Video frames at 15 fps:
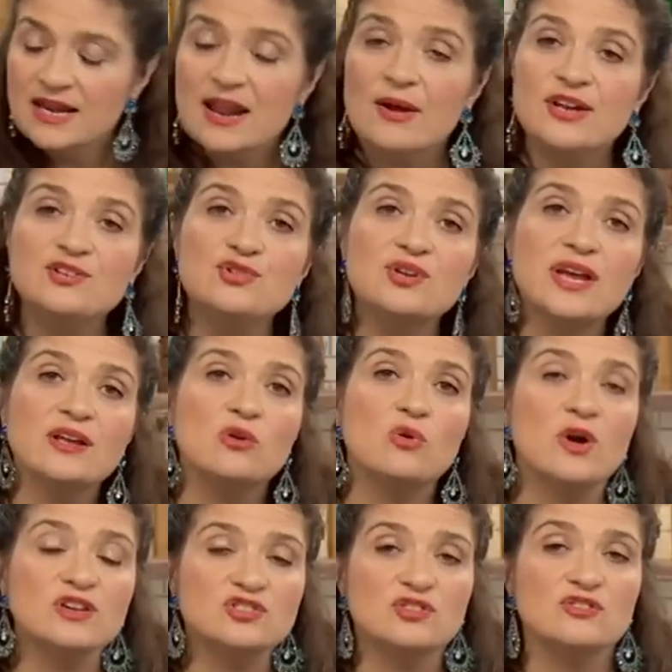Now, I do get
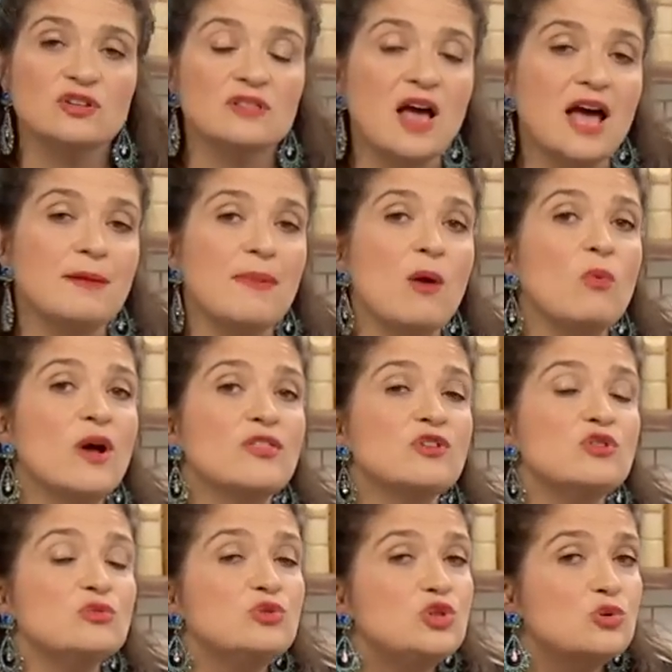questions a lot about whether
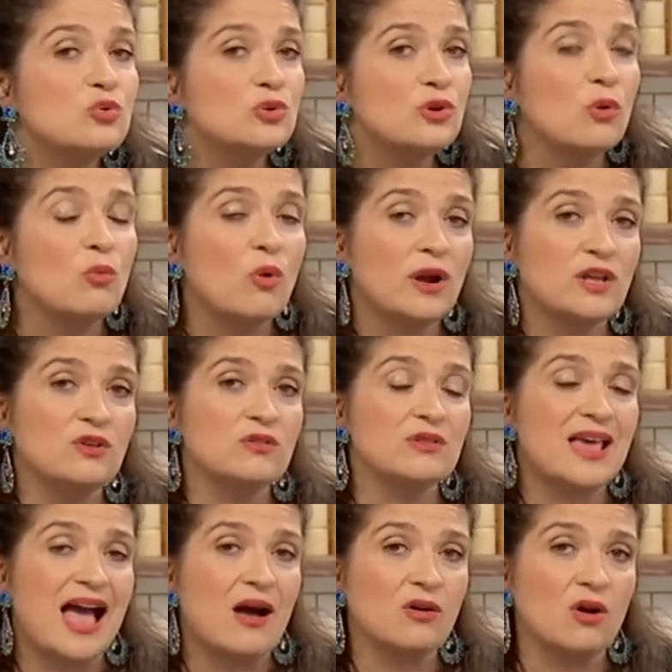you do or don't want to
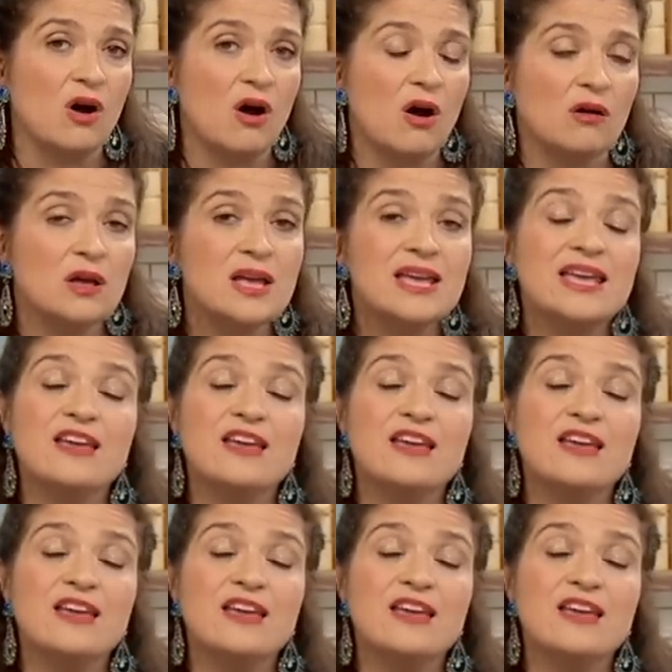use alcohol.